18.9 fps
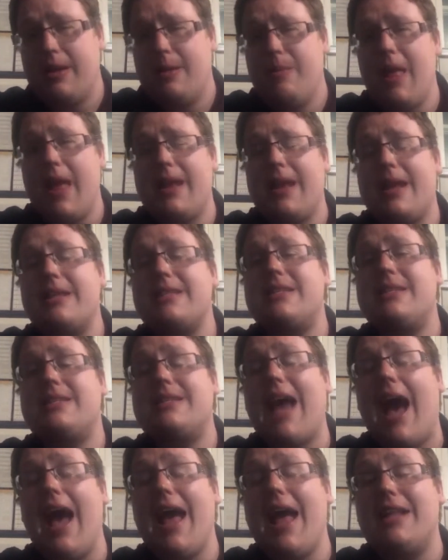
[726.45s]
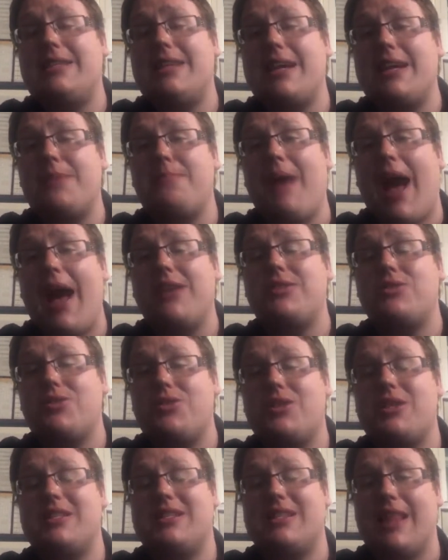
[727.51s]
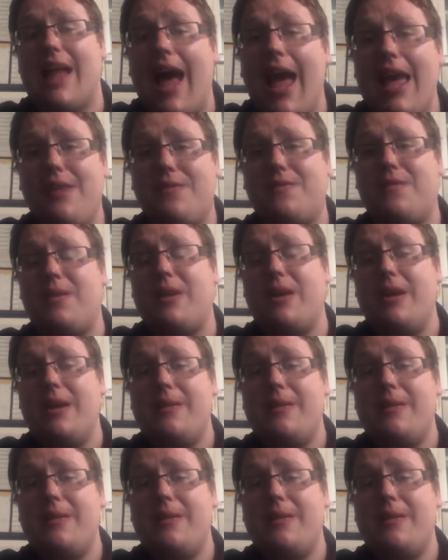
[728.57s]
that is Dick Masterson's life,